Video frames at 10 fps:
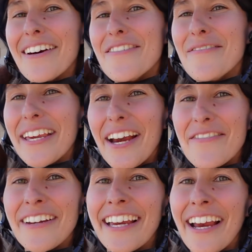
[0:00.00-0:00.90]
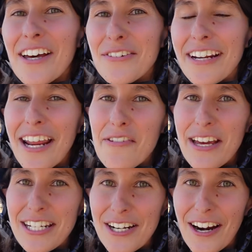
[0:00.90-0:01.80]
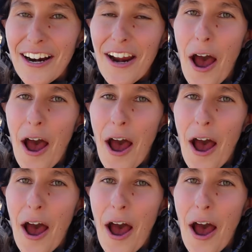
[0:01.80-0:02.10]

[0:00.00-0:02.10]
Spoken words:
of becoming a 3-day eventer.